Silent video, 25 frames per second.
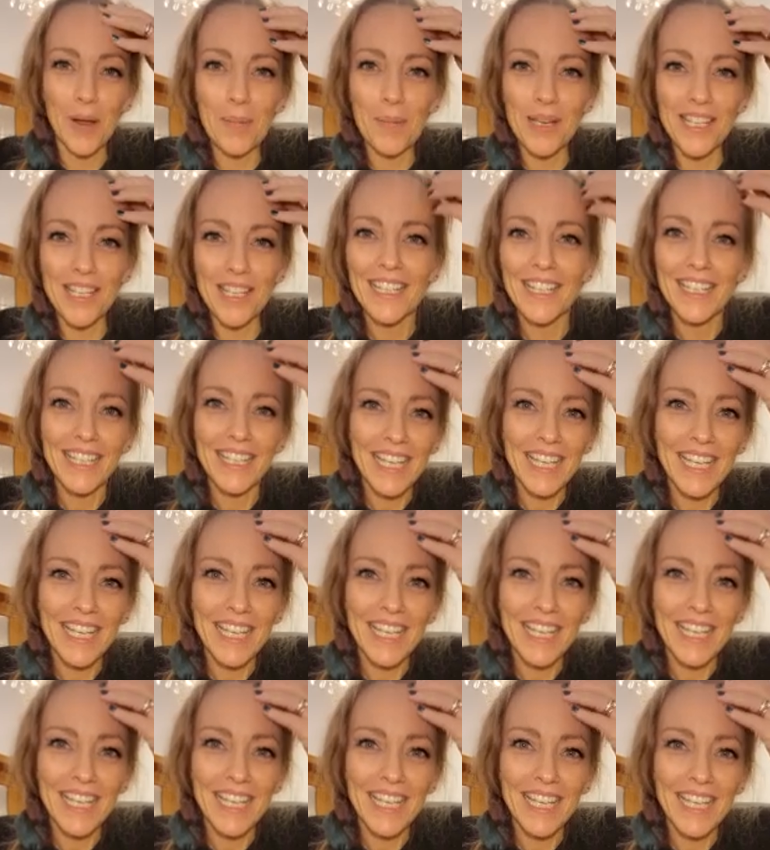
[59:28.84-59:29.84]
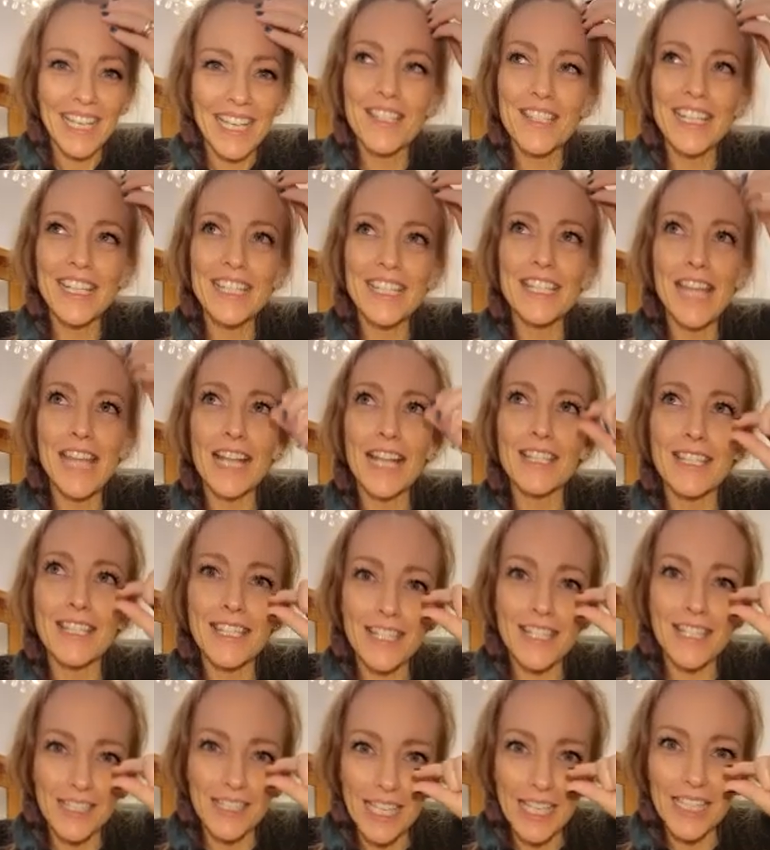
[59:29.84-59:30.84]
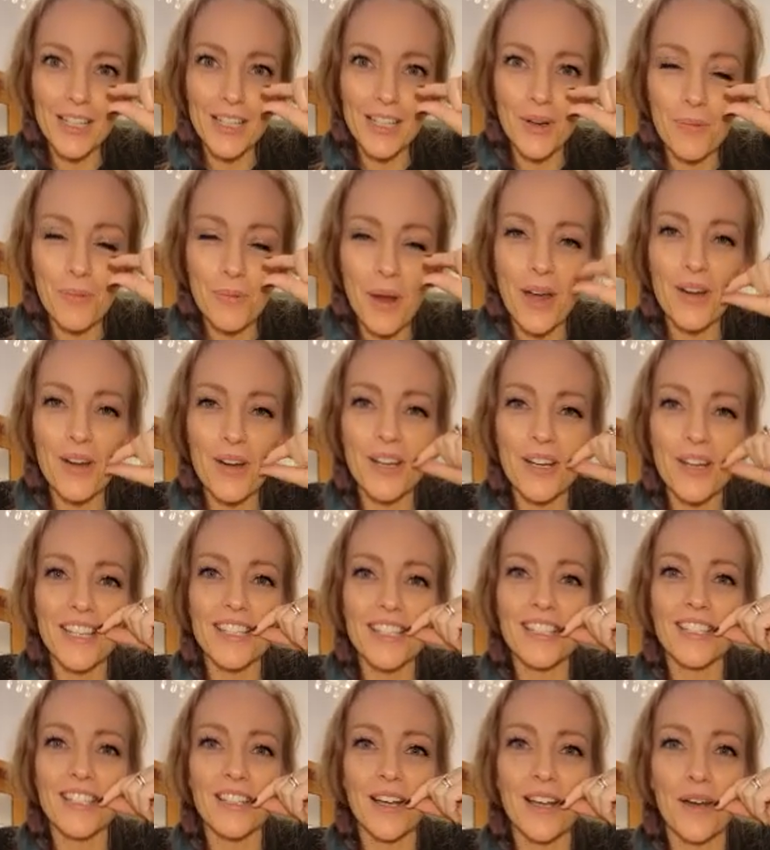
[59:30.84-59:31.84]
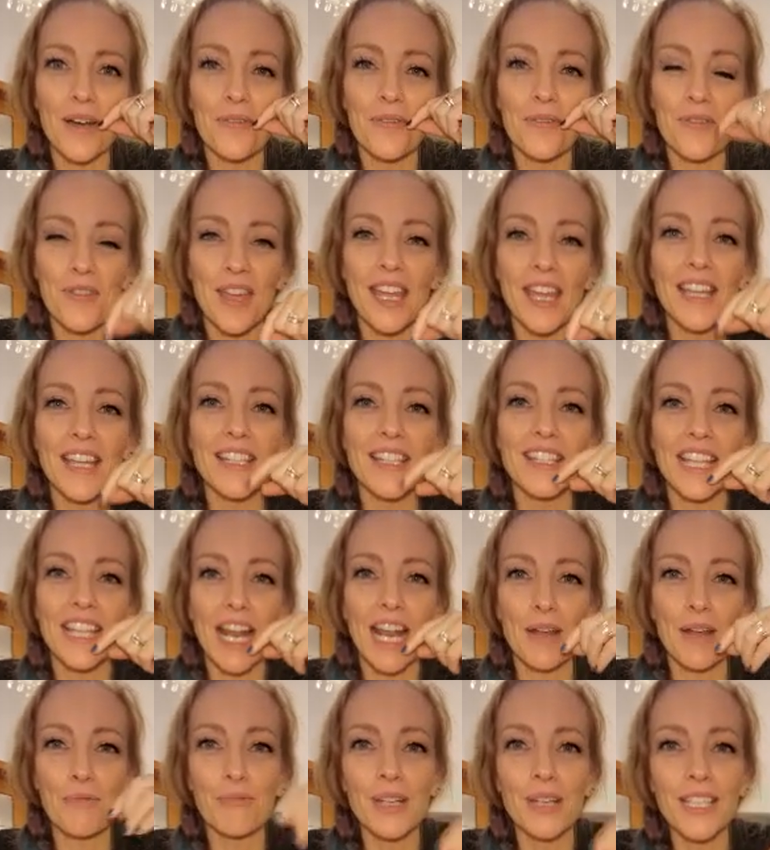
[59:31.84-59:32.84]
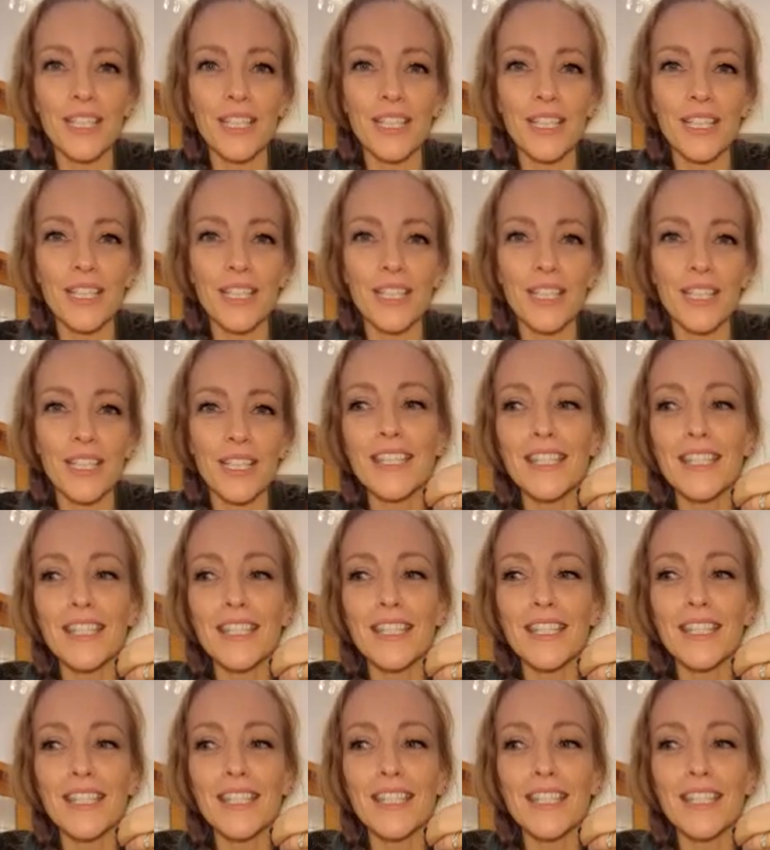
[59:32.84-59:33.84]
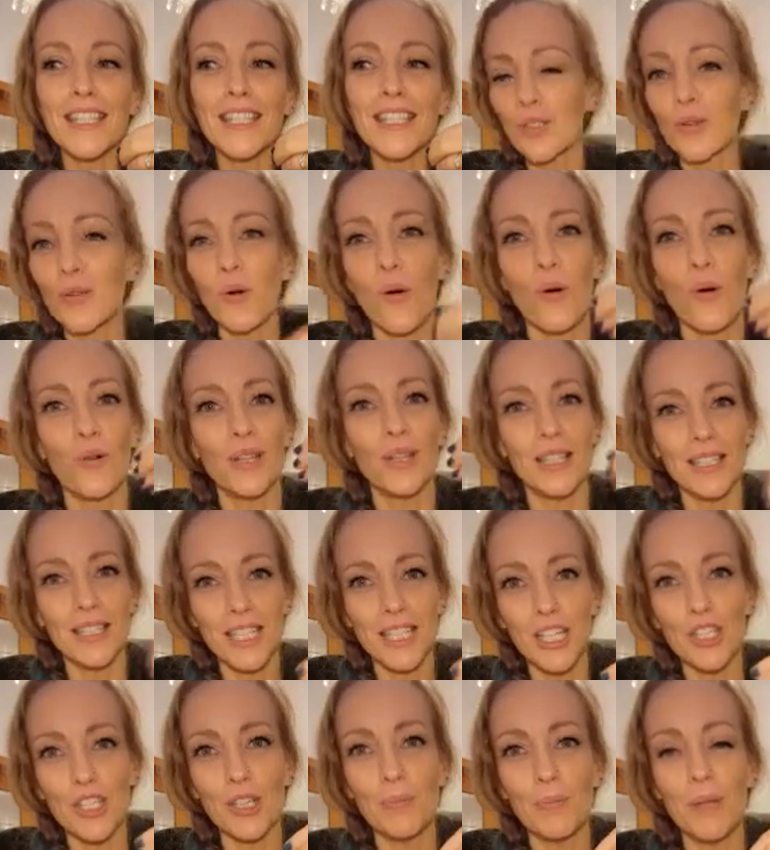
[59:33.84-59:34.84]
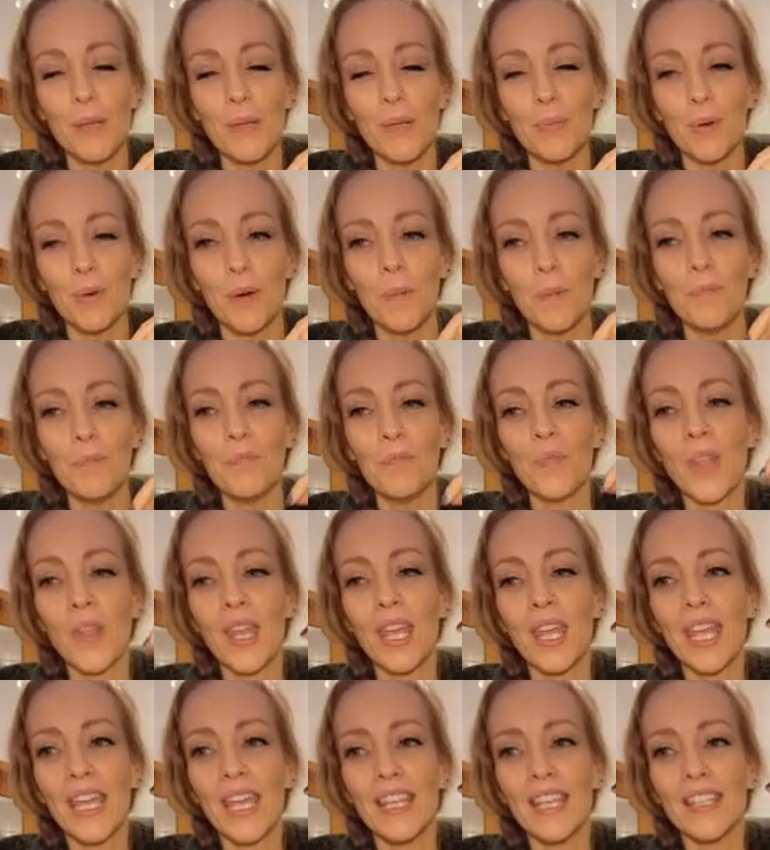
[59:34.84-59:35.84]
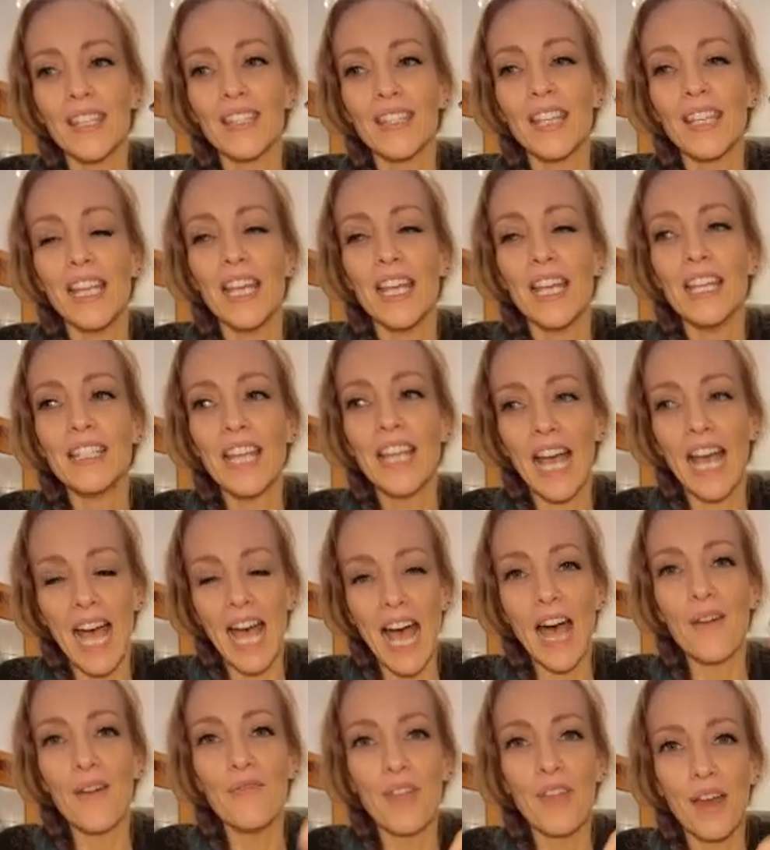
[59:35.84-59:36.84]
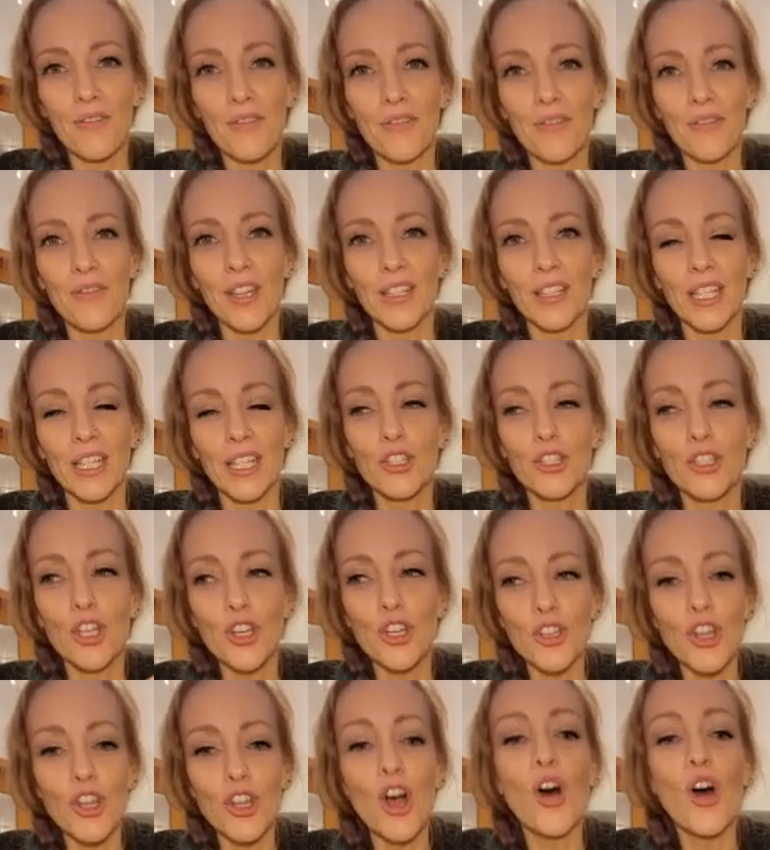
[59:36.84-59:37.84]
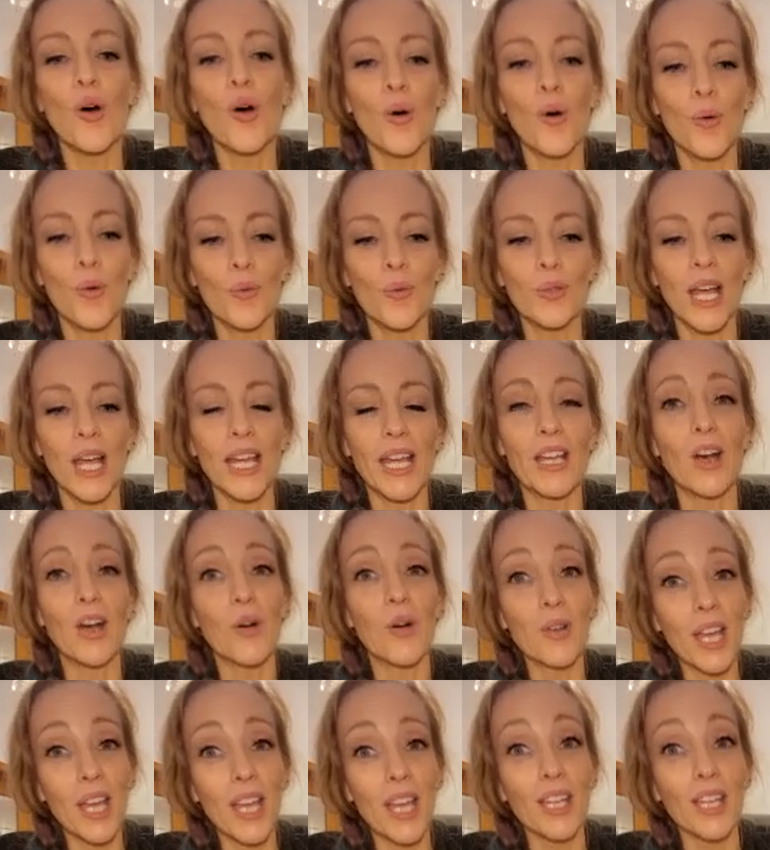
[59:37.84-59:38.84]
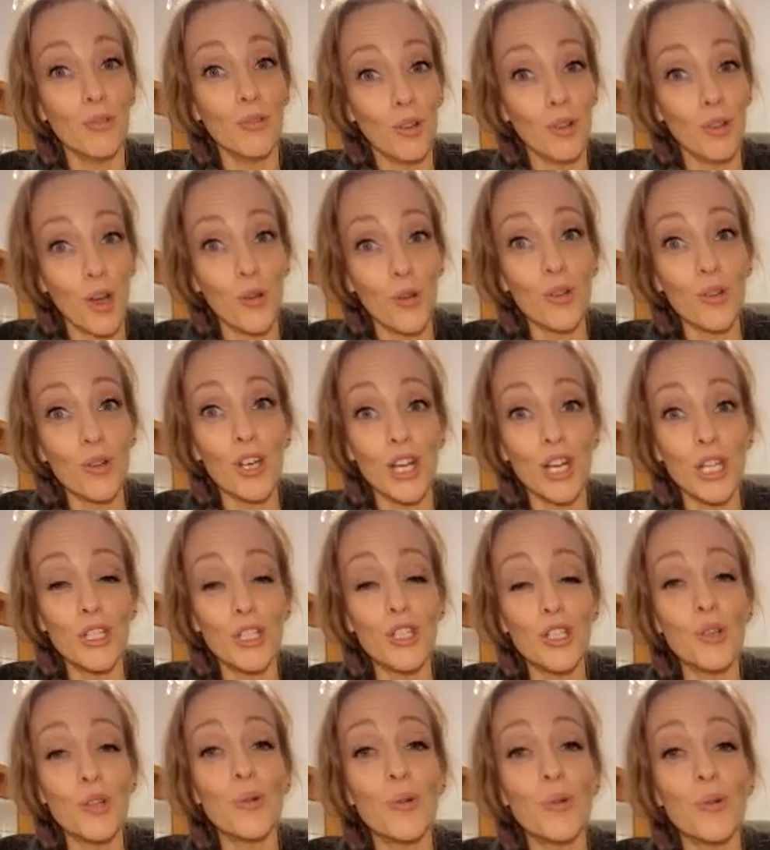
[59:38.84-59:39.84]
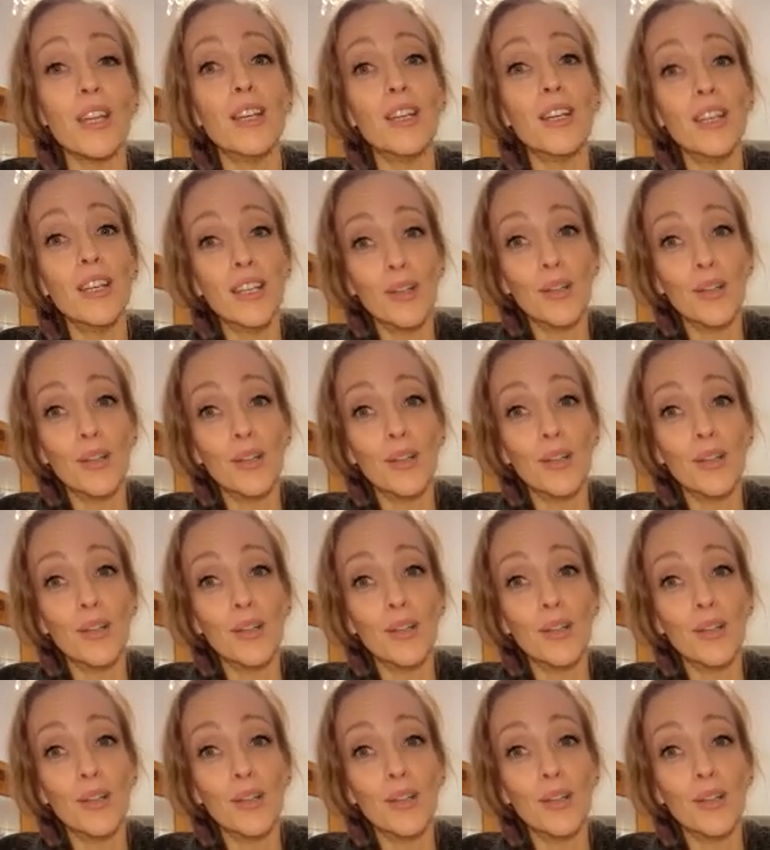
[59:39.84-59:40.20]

mean, it's that slight awareness of things that that's like my biggest goal in teaching people, is to have that feeling, to know like, okay, you're going to do it.